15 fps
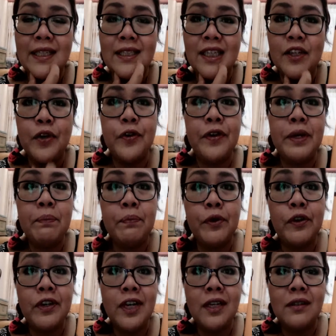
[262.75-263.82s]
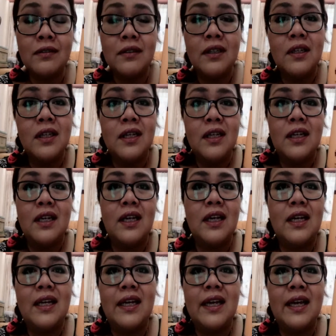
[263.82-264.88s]
It's a Korean product.
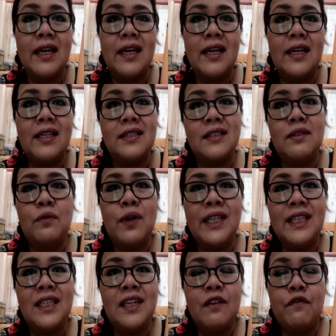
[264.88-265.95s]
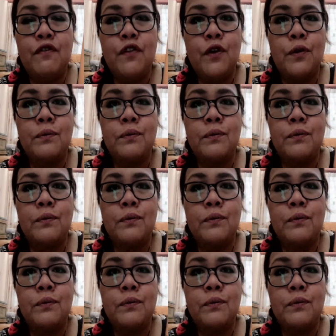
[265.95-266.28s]
It's a white foam.